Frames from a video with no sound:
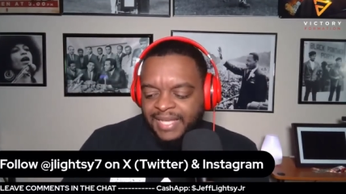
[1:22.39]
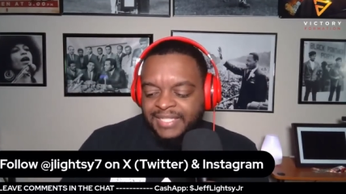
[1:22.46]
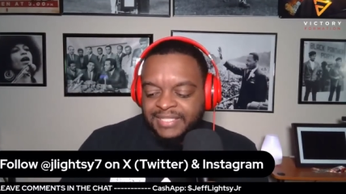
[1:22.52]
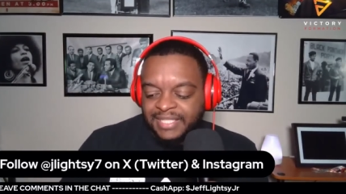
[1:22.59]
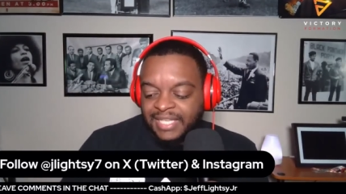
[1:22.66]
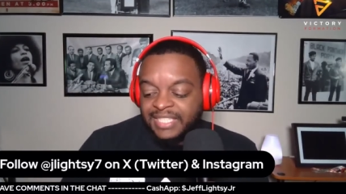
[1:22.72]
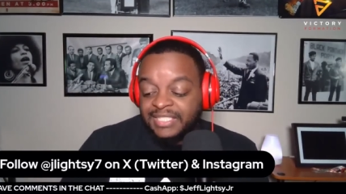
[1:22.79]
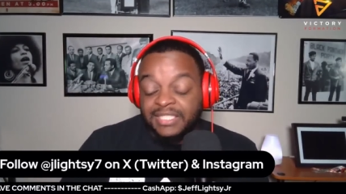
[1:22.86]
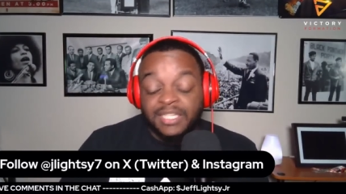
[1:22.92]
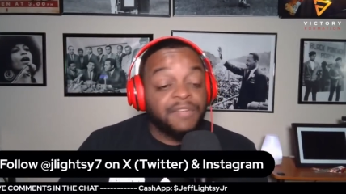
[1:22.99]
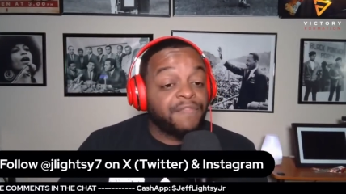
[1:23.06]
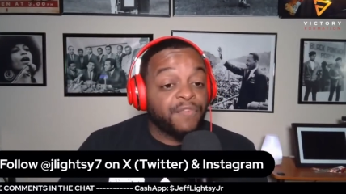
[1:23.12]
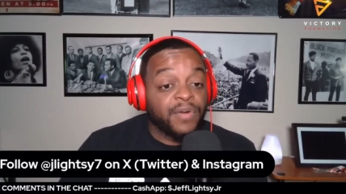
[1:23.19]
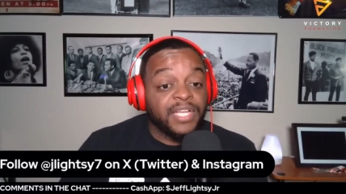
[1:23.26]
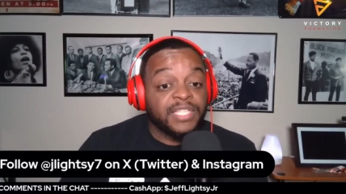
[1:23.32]
He's he's good
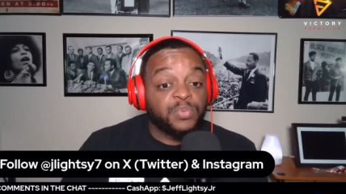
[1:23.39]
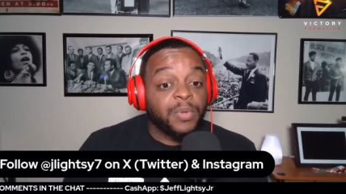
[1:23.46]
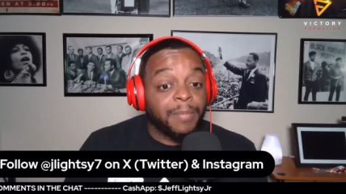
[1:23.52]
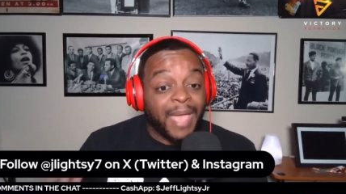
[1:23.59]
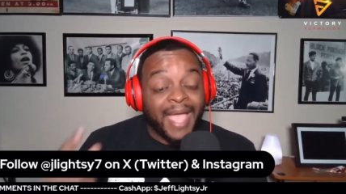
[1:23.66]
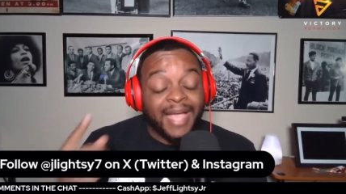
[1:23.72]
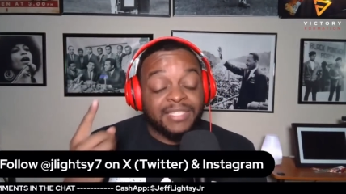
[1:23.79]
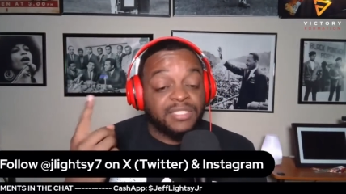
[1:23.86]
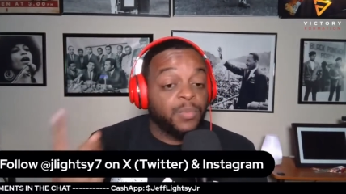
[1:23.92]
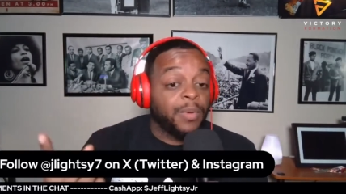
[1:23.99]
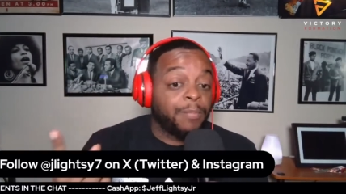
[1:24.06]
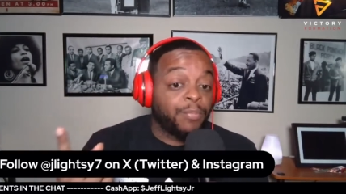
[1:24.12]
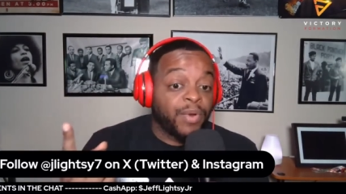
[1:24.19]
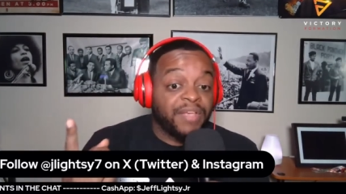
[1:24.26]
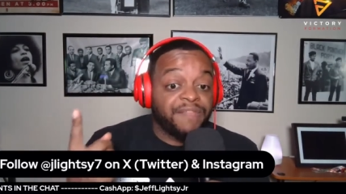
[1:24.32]
friends with actually
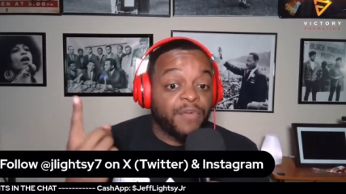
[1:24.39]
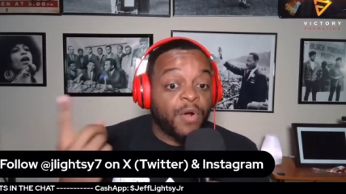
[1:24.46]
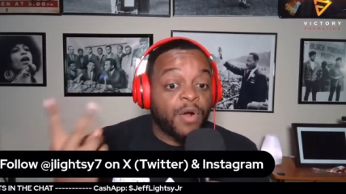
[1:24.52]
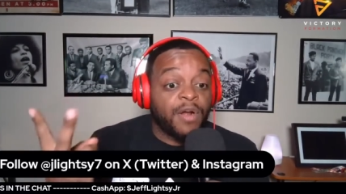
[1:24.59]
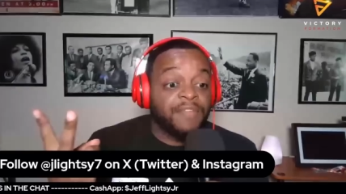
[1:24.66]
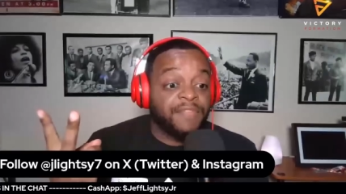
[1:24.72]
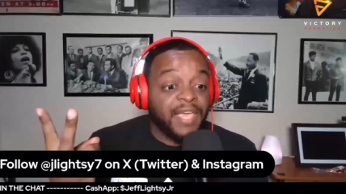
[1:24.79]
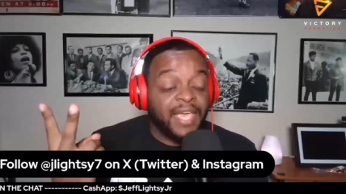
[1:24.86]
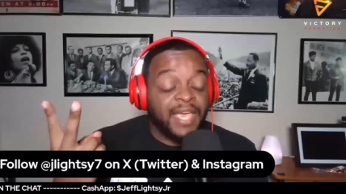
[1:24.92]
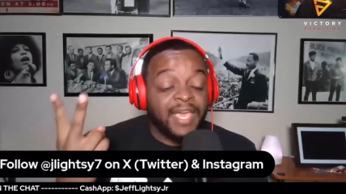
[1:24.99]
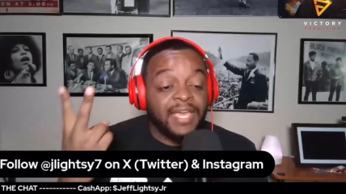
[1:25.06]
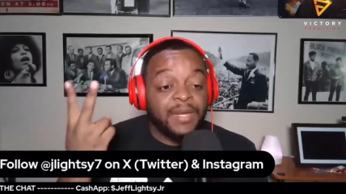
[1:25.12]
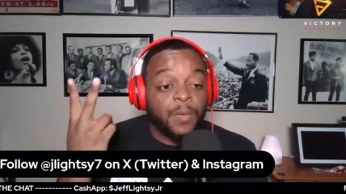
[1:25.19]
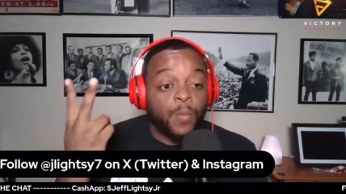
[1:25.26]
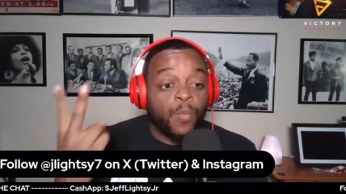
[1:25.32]
with Brett Favre
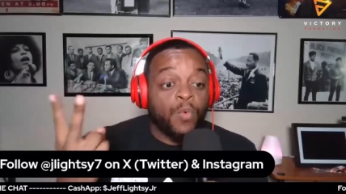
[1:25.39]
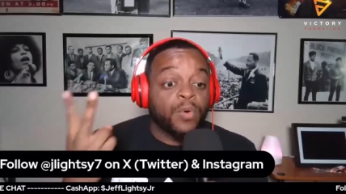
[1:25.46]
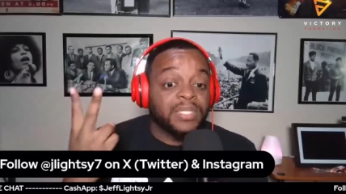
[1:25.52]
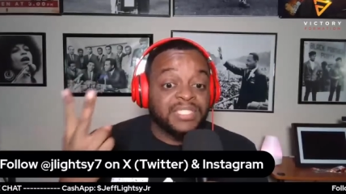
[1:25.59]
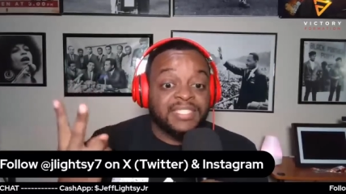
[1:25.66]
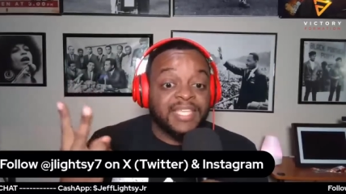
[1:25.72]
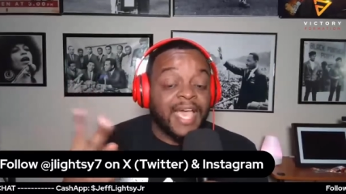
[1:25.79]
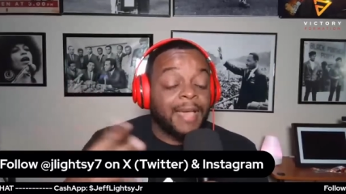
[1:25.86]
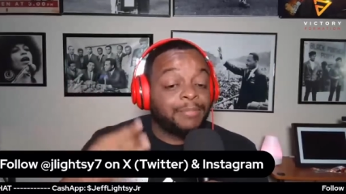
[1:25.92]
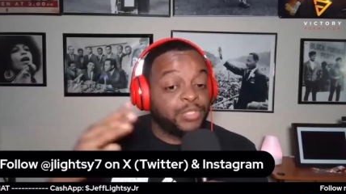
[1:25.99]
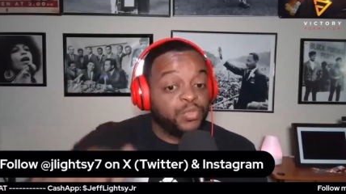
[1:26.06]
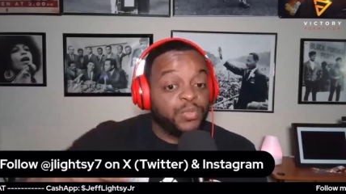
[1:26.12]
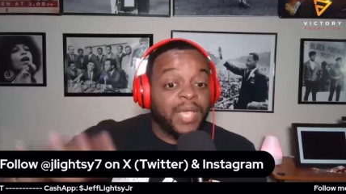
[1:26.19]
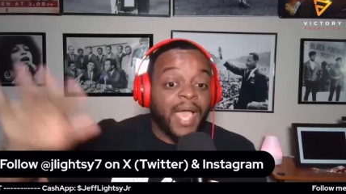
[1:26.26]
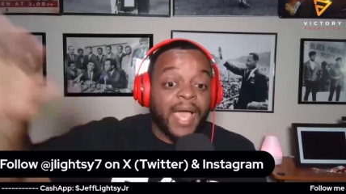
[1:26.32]
and Warren Sapp,
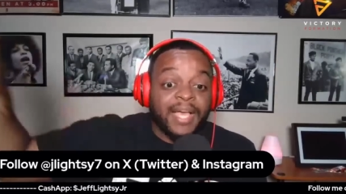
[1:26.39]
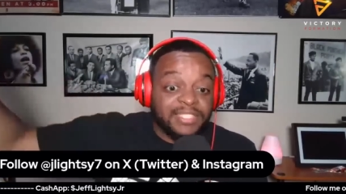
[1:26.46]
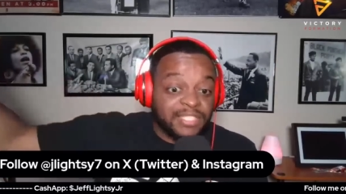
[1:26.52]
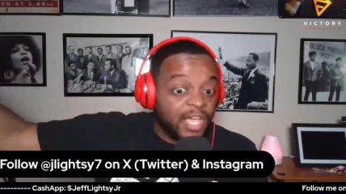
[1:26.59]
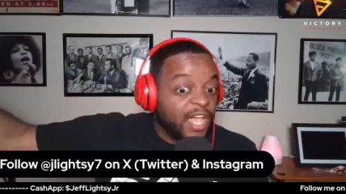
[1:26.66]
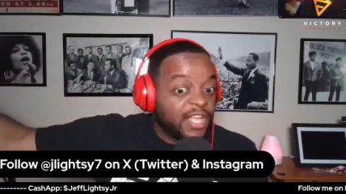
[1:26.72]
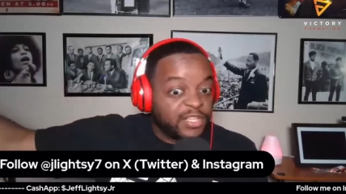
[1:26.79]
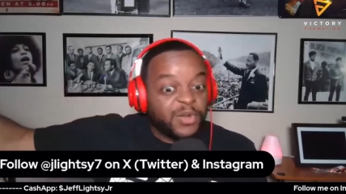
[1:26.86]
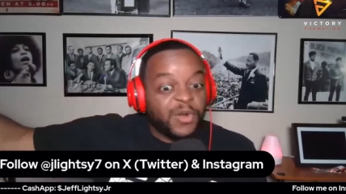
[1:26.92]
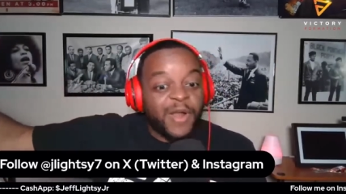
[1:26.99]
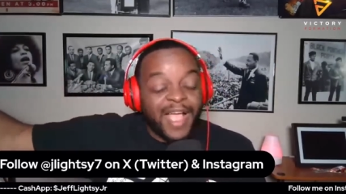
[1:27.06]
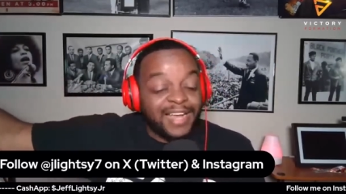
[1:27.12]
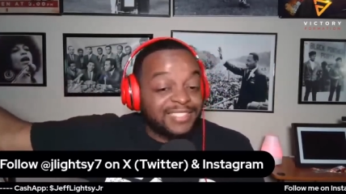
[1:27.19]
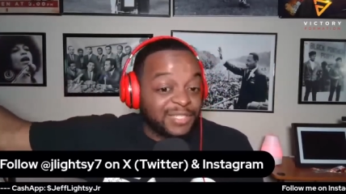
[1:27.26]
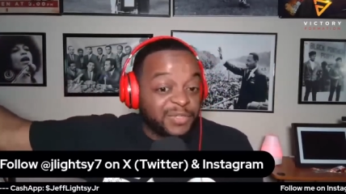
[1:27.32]
two guys that are
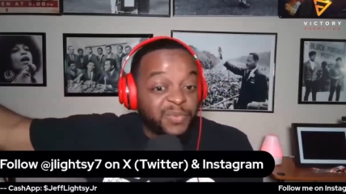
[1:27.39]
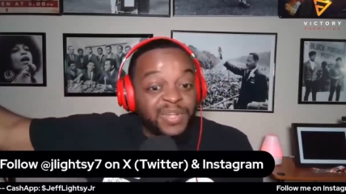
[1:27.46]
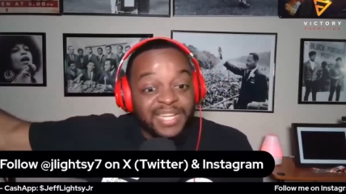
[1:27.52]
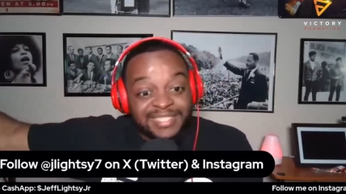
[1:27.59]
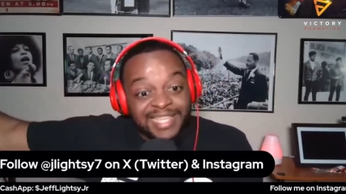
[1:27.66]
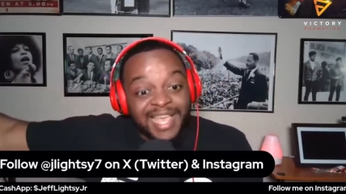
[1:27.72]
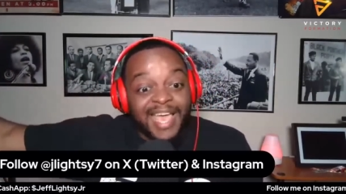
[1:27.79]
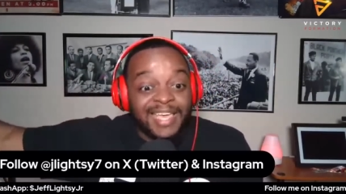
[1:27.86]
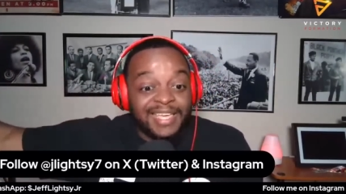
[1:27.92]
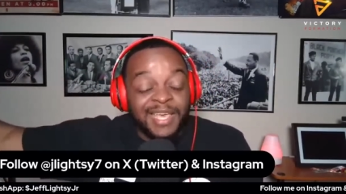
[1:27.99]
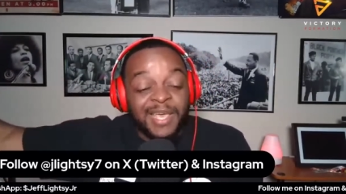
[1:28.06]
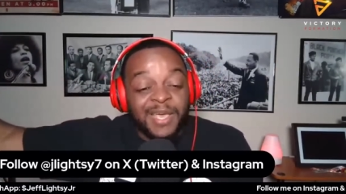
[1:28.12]
actually really tight